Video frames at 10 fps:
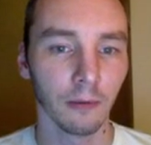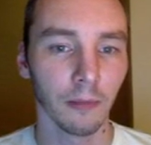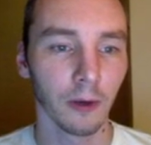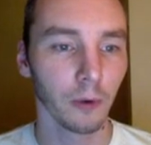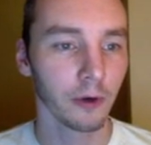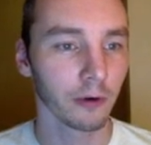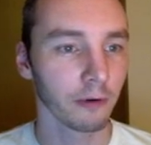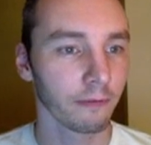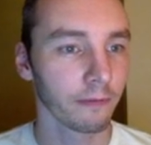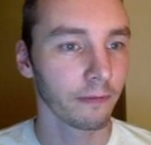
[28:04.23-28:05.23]
I wonder
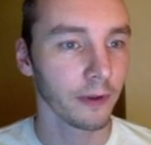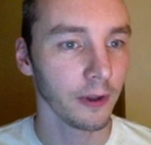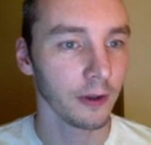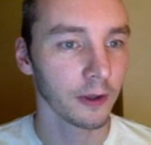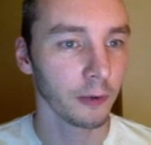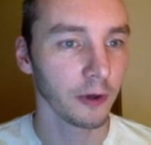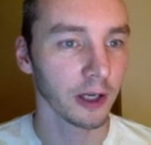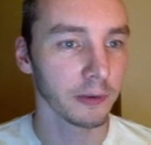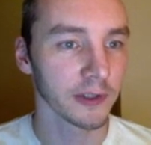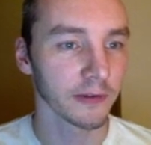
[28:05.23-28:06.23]
if the exploding
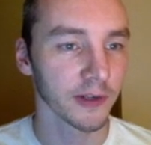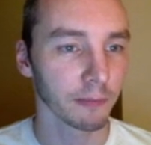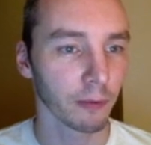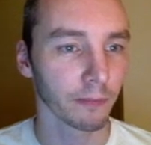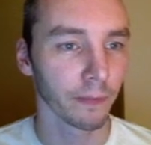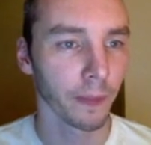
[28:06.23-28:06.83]
enemies have the same problem.